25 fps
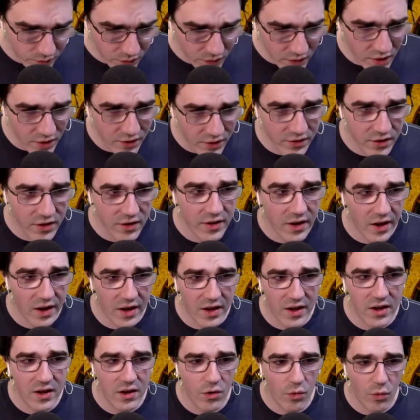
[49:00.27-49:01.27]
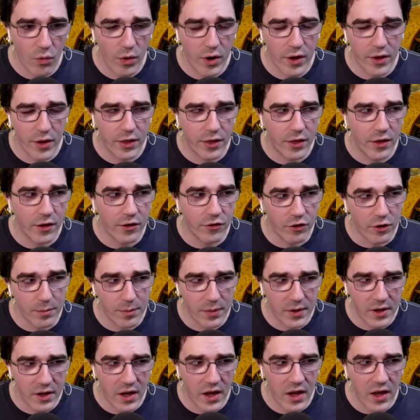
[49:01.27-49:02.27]
today with the
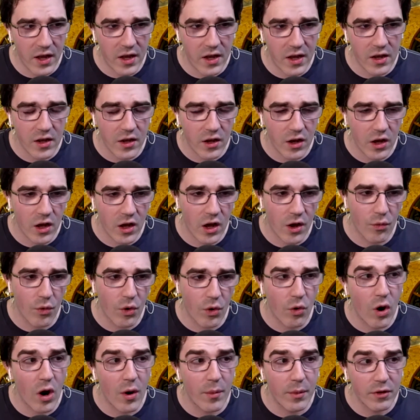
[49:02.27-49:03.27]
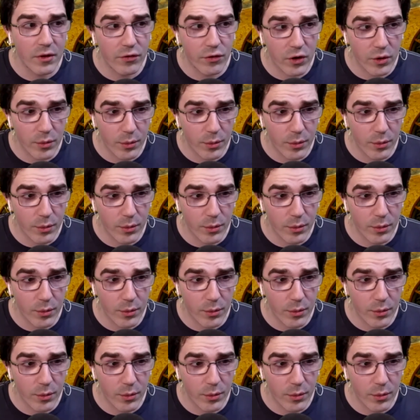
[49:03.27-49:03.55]
GPA uh, requirements for computer